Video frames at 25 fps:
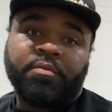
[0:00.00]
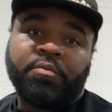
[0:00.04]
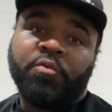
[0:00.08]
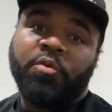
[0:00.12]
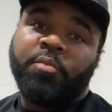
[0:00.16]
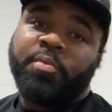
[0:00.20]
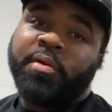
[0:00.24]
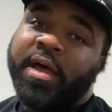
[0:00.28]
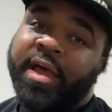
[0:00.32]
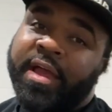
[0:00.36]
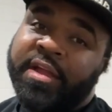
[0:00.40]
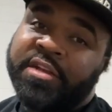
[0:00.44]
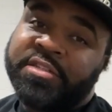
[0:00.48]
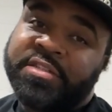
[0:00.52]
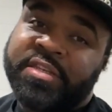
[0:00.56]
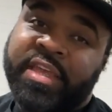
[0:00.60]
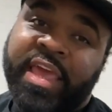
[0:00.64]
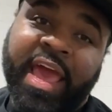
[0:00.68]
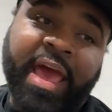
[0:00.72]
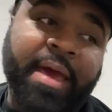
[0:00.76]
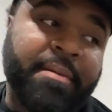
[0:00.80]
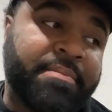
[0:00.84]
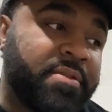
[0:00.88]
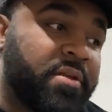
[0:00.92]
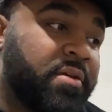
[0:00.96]
we'll probably just
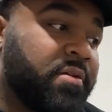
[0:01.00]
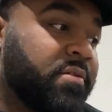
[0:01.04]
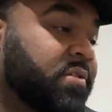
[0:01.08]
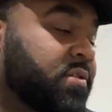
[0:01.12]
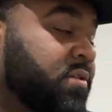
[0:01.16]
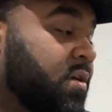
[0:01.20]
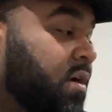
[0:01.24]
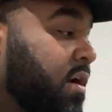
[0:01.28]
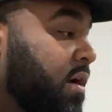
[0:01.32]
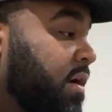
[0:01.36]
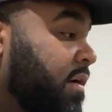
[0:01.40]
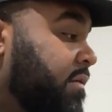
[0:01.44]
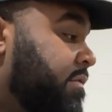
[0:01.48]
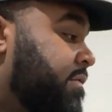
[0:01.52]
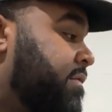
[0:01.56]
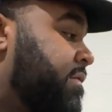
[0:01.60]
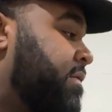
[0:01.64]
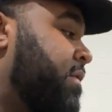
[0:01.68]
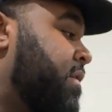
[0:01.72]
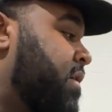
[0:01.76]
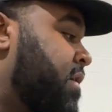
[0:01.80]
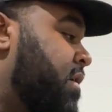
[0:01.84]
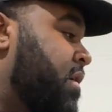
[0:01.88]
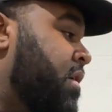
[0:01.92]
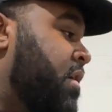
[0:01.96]
cap those off
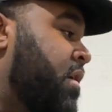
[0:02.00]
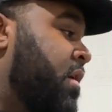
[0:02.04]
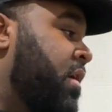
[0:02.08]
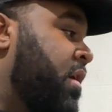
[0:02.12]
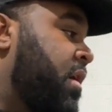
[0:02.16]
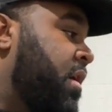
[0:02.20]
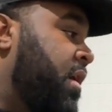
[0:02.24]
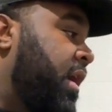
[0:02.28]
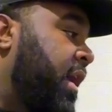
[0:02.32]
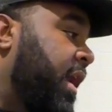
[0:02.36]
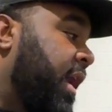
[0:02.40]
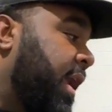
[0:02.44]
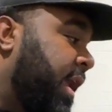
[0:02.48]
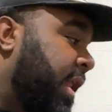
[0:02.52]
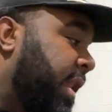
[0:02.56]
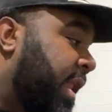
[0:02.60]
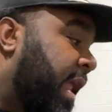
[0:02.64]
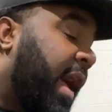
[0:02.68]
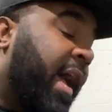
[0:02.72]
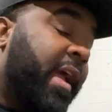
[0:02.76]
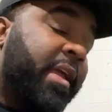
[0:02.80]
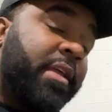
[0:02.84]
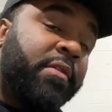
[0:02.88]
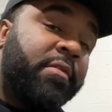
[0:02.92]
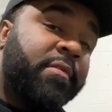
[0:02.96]
and
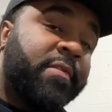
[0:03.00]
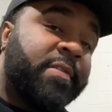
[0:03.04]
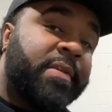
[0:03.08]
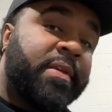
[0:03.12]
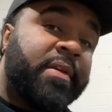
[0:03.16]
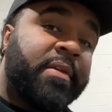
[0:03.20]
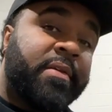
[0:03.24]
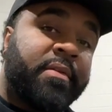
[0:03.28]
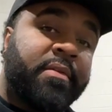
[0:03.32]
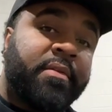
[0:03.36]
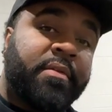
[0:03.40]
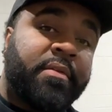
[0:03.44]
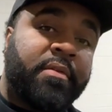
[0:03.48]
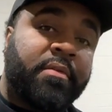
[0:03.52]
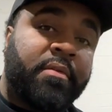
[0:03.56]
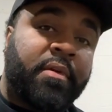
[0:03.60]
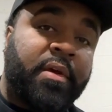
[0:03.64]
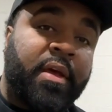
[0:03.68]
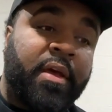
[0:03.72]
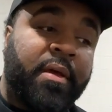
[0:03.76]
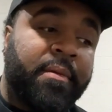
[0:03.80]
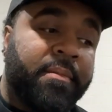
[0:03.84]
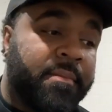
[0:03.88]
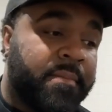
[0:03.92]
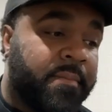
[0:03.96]
not use it, okay?